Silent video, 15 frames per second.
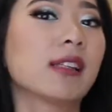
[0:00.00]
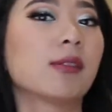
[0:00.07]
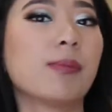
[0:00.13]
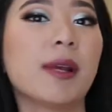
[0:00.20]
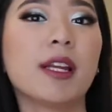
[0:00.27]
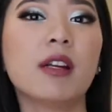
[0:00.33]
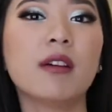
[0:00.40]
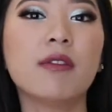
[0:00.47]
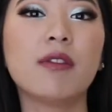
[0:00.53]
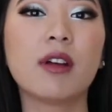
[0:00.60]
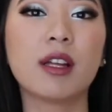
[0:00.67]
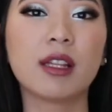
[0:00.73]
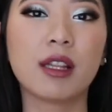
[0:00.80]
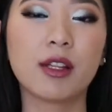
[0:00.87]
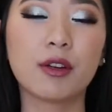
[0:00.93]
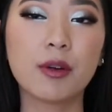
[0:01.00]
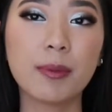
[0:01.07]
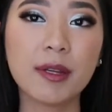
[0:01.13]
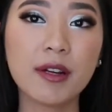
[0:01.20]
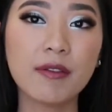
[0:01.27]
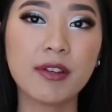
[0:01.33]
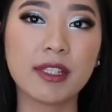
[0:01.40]
It's made of a little
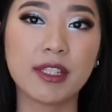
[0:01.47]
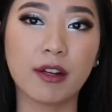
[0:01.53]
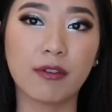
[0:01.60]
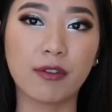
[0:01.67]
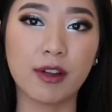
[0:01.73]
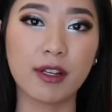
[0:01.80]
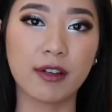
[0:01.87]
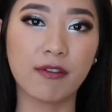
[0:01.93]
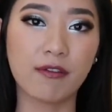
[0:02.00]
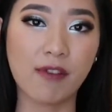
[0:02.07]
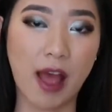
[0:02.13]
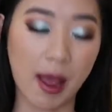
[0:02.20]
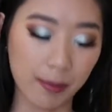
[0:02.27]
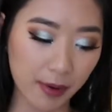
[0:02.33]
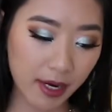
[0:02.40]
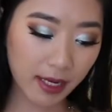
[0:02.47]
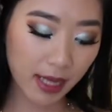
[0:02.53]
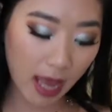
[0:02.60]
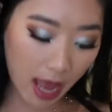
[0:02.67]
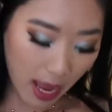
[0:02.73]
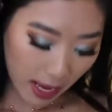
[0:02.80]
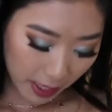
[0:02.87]
bit of a different
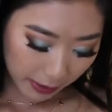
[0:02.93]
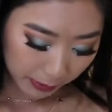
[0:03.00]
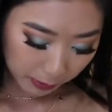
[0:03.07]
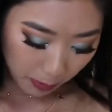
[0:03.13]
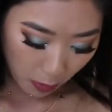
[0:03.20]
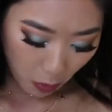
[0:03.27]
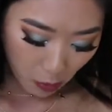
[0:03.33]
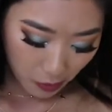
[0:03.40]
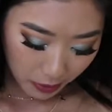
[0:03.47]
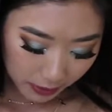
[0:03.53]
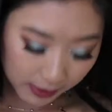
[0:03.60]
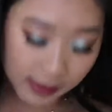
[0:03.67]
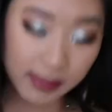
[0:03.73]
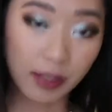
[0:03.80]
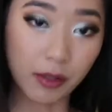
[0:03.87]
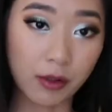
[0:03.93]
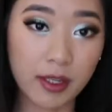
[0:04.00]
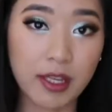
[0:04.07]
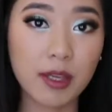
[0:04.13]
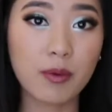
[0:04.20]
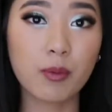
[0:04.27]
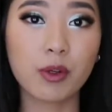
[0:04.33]
fabric. It's more
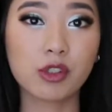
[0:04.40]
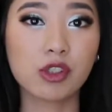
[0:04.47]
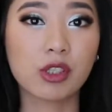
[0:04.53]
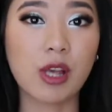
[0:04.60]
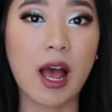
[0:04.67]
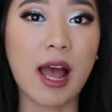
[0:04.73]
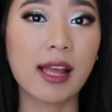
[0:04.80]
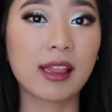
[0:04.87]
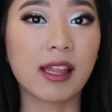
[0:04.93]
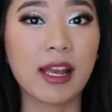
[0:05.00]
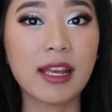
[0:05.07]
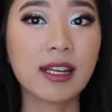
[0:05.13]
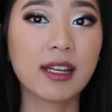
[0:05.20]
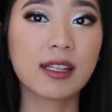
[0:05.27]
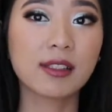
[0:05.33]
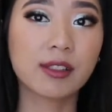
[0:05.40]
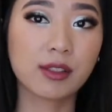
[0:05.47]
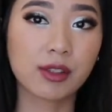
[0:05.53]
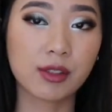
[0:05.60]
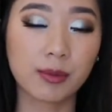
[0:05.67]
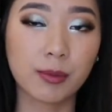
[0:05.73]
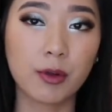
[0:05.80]
silky, which I like because
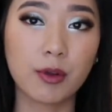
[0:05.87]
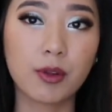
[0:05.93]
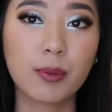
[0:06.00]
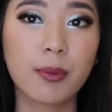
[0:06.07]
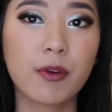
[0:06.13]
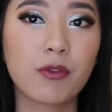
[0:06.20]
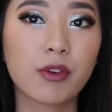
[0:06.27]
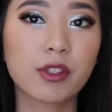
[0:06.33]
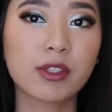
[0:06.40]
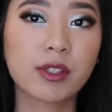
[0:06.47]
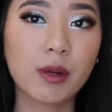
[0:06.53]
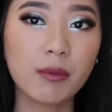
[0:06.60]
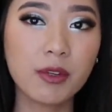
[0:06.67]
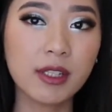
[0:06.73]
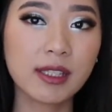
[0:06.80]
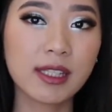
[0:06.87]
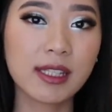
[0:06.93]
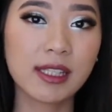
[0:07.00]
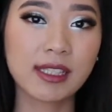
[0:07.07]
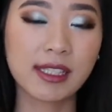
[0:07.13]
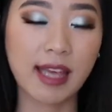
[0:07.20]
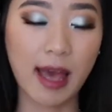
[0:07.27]
it's smooth, but for some reason
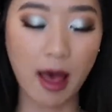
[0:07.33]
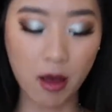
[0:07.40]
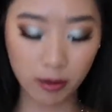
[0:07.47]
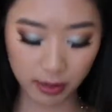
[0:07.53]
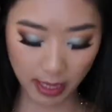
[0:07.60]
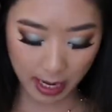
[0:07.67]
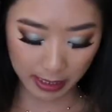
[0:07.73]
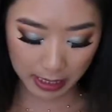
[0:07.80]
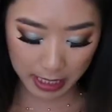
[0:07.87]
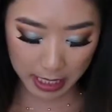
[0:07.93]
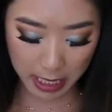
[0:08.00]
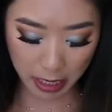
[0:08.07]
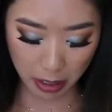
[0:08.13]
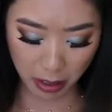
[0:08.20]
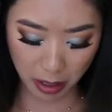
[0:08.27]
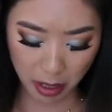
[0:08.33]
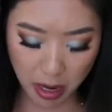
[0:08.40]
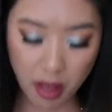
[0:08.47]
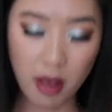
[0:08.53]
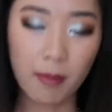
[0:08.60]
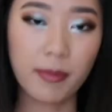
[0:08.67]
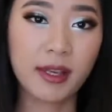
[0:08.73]
this cowl neck here,
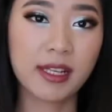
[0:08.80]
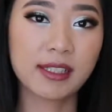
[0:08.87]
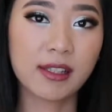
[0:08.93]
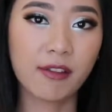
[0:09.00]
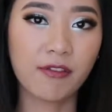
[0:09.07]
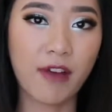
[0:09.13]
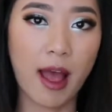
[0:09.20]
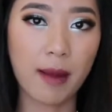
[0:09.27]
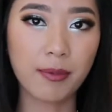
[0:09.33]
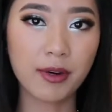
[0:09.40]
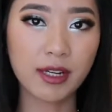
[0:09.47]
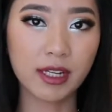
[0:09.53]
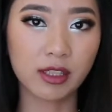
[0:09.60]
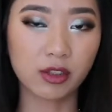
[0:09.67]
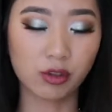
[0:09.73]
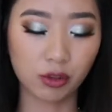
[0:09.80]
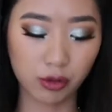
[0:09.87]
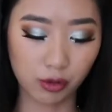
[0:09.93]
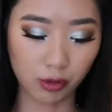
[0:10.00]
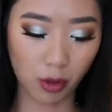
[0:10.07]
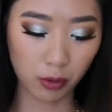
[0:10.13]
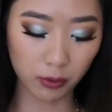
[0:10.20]
because the fabric is
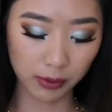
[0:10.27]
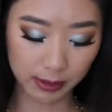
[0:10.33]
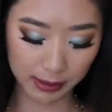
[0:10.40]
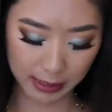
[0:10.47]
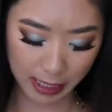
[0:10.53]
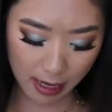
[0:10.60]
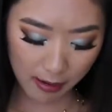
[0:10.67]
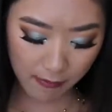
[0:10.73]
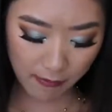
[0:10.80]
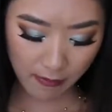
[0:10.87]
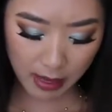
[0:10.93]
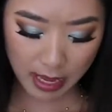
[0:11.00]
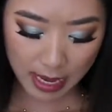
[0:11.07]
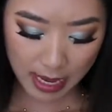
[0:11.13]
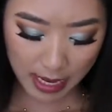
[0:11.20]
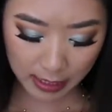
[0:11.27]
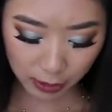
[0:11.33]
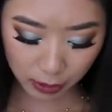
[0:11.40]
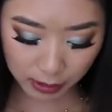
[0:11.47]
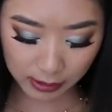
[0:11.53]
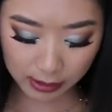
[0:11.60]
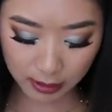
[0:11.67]
just so stiff, it
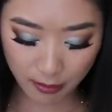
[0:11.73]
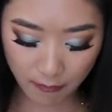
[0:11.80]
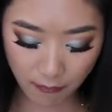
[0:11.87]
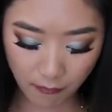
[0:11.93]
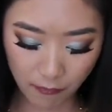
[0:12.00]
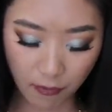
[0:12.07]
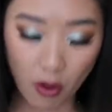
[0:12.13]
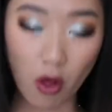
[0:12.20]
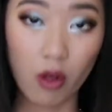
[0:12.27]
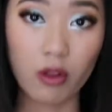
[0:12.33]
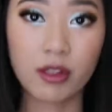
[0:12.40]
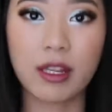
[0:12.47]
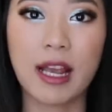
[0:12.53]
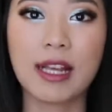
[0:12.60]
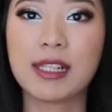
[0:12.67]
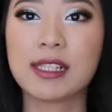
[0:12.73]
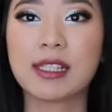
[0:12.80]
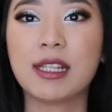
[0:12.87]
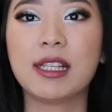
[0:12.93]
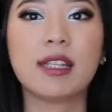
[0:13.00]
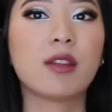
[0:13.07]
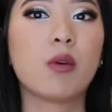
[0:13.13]
just doesn't fall
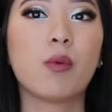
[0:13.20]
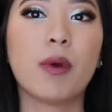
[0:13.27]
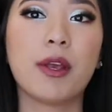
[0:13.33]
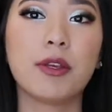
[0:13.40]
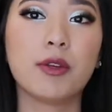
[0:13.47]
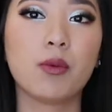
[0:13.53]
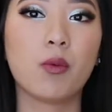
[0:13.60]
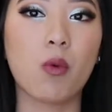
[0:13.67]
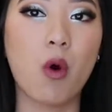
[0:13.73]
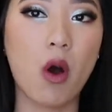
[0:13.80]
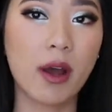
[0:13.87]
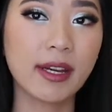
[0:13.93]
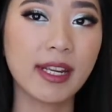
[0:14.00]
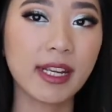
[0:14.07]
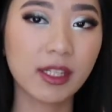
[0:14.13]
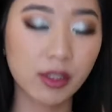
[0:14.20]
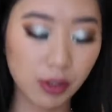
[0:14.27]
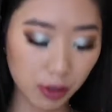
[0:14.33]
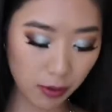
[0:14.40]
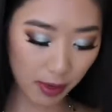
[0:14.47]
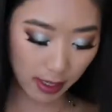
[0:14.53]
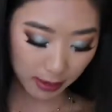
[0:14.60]
nicely the way you want it
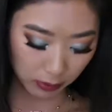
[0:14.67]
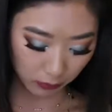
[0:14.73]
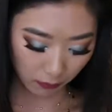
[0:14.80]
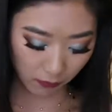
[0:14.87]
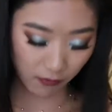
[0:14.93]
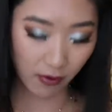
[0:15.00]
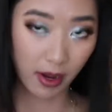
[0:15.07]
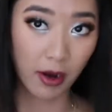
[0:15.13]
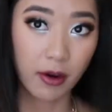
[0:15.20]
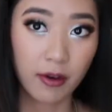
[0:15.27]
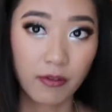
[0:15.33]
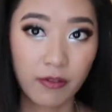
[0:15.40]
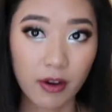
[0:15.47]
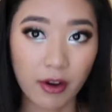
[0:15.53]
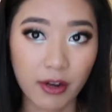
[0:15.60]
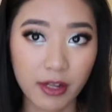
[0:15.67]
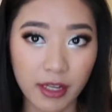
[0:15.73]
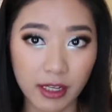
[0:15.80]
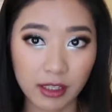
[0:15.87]
to, and it's very, very